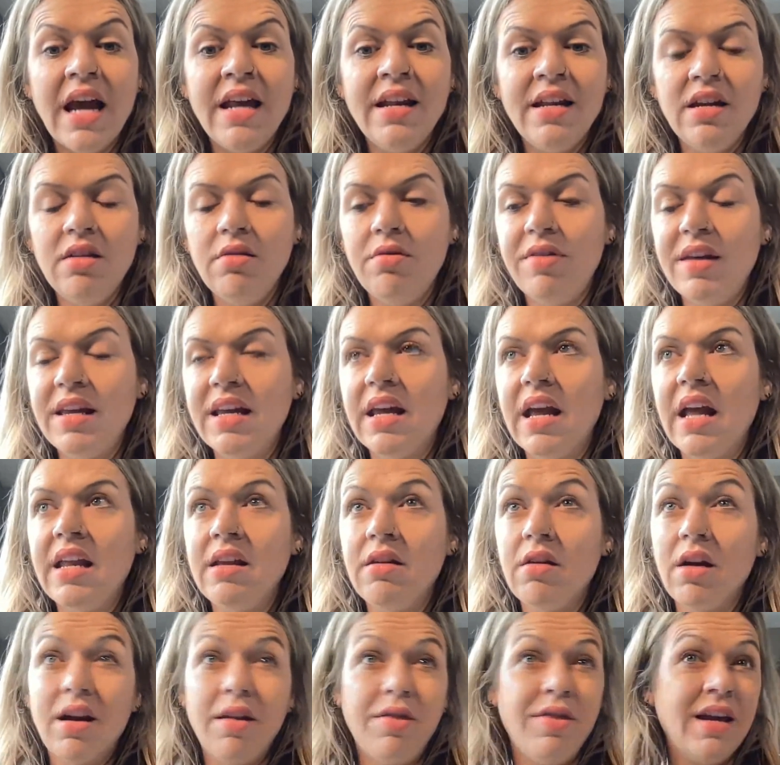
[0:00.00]
And you
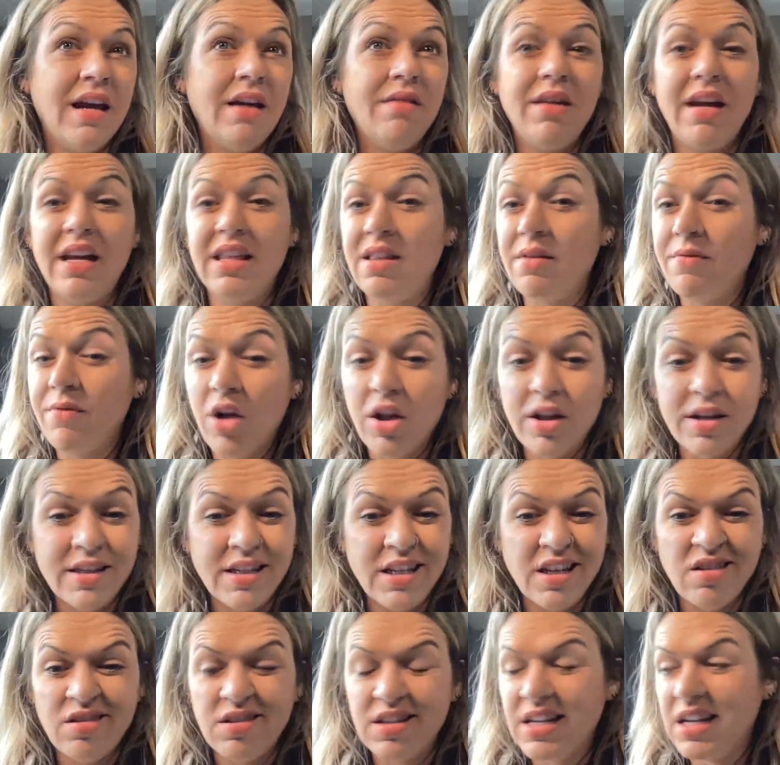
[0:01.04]
got to think of like the
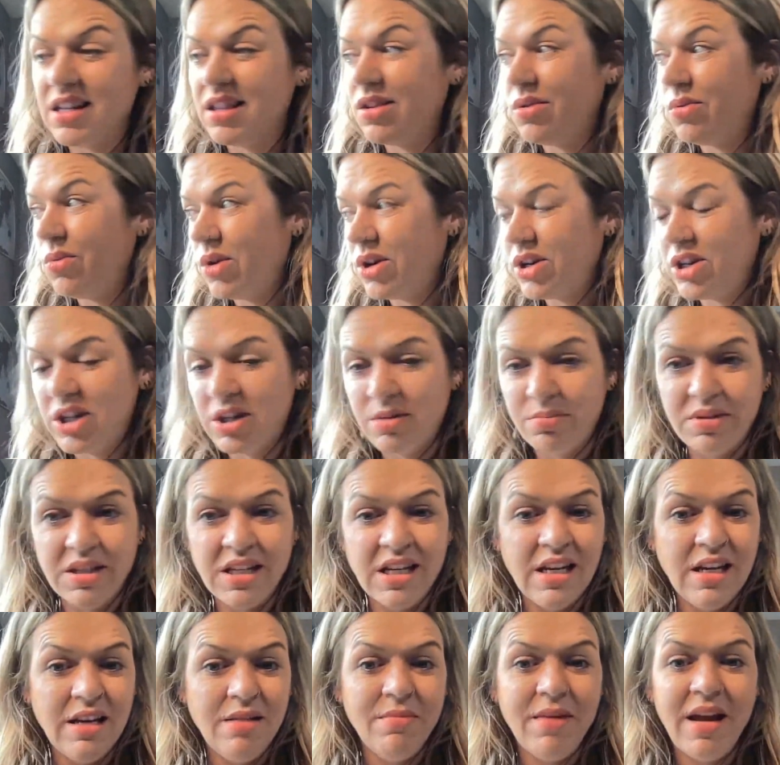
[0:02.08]
volunteers, like the worship
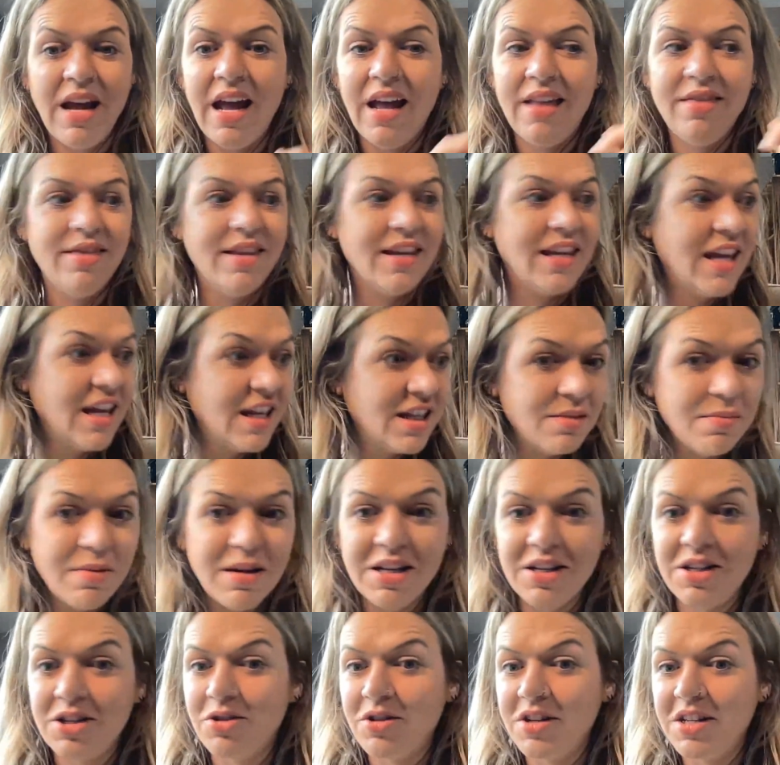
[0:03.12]
team and the kids
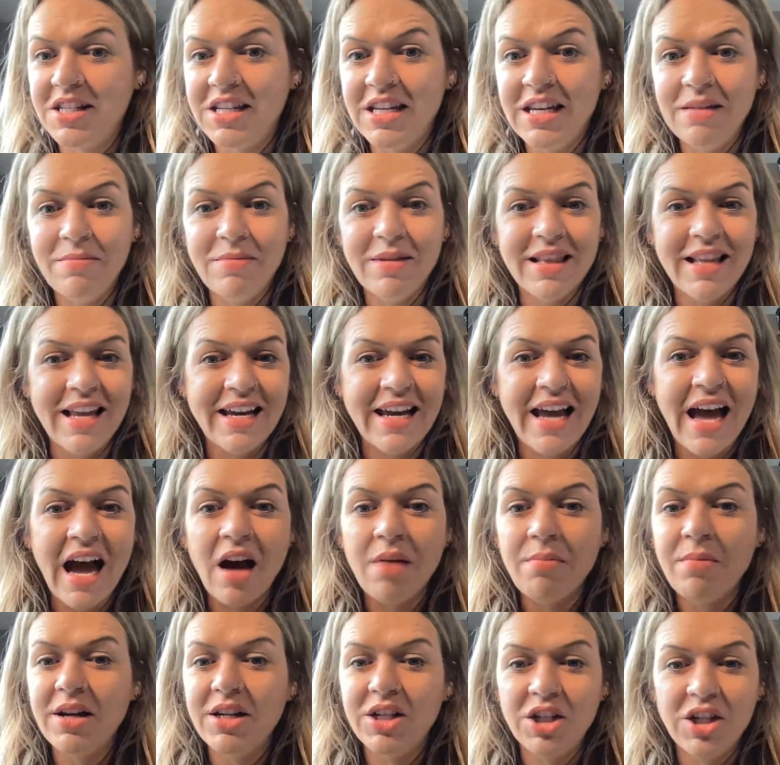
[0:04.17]
ministry team, and like
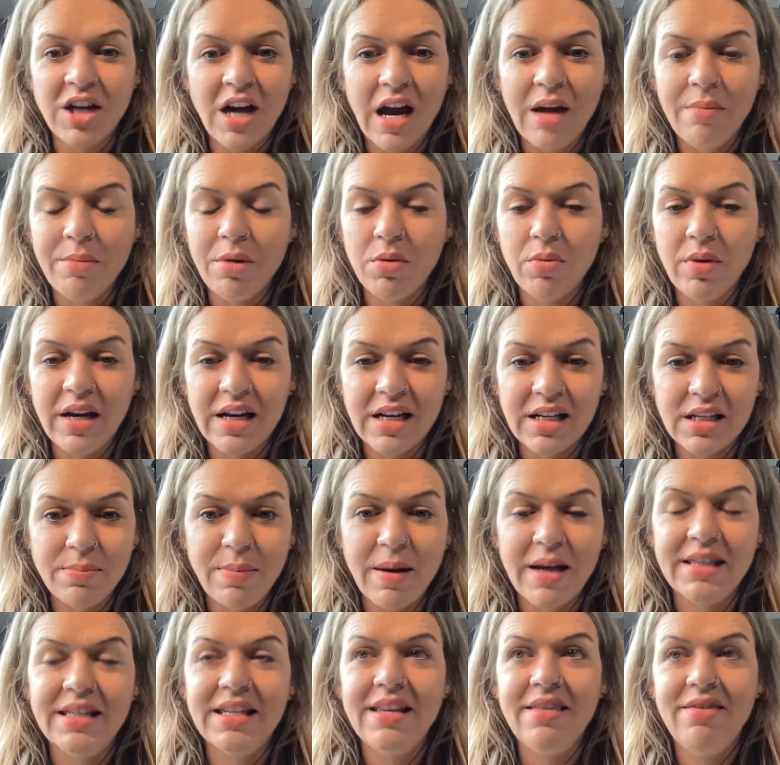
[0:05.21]
how much time are we
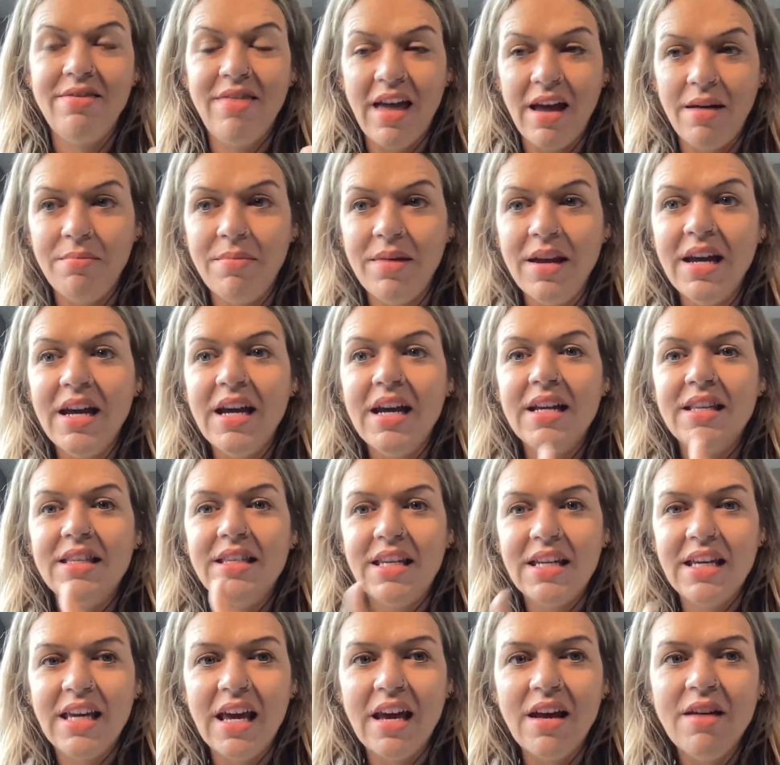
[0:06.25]
expecting them
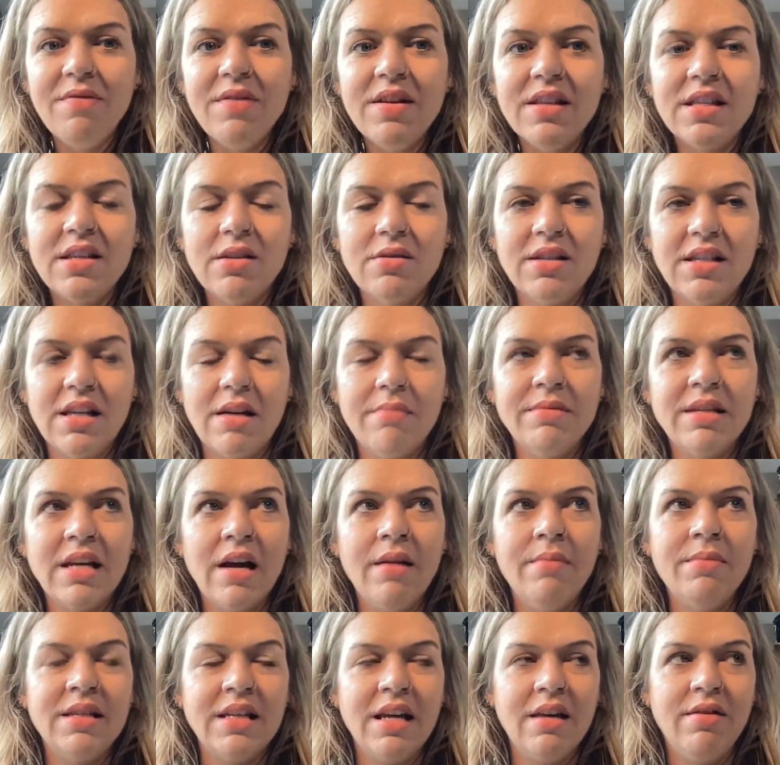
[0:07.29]
to give? And so
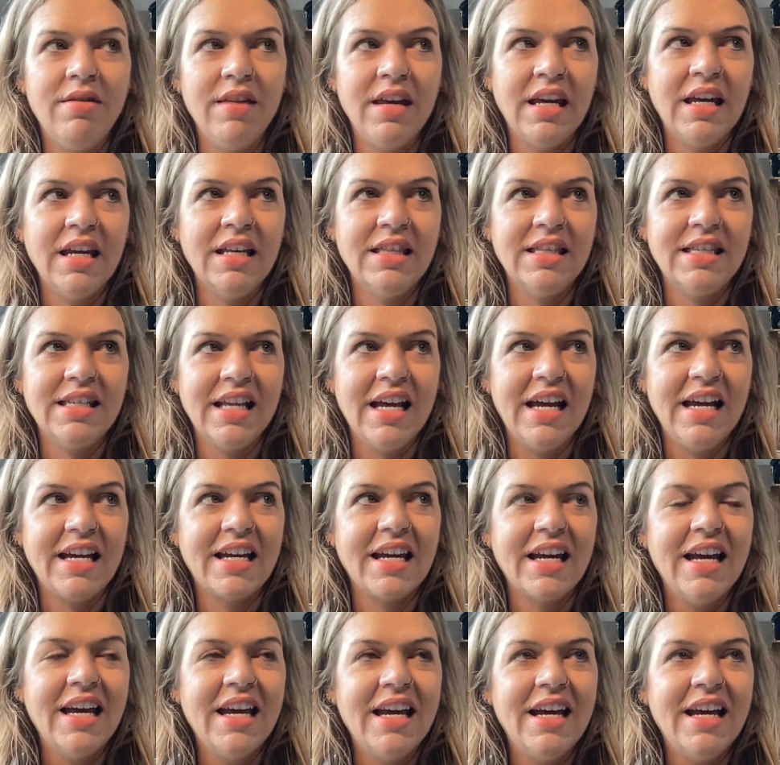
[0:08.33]
sometimes I think it's like